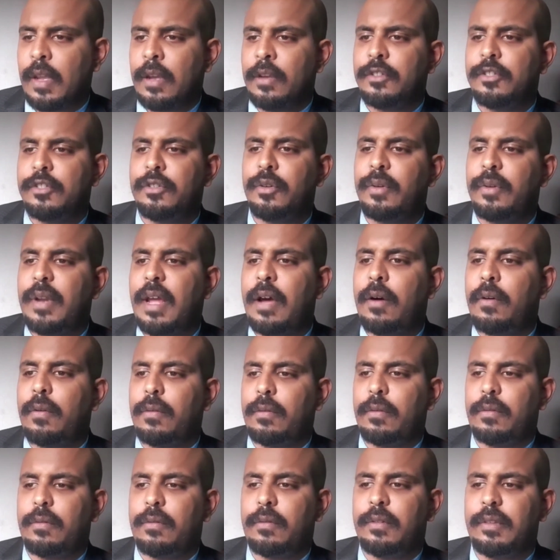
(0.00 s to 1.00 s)
So now,
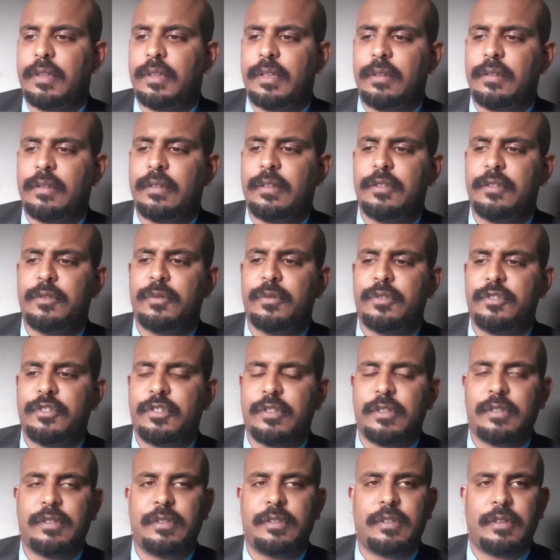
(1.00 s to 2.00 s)
this was
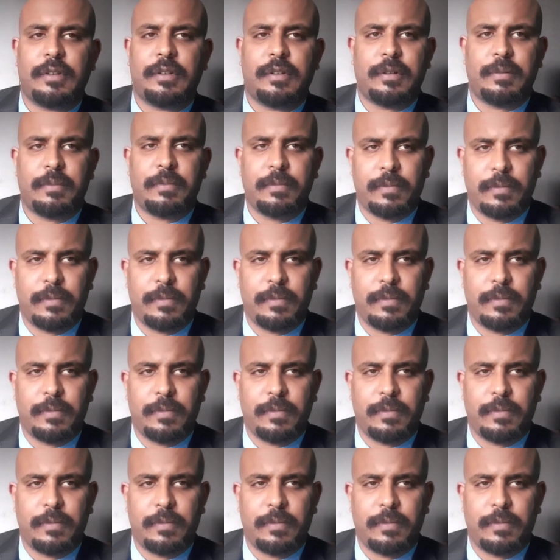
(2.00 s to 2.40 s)
just to